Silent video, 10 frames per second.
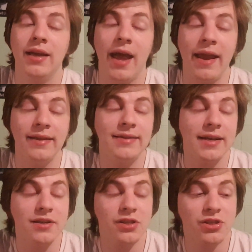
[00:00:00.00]
And it
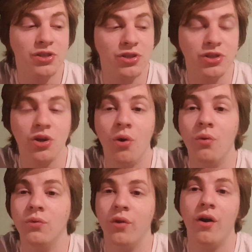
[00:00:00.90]
takes so
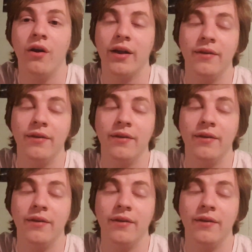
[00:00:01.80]
long.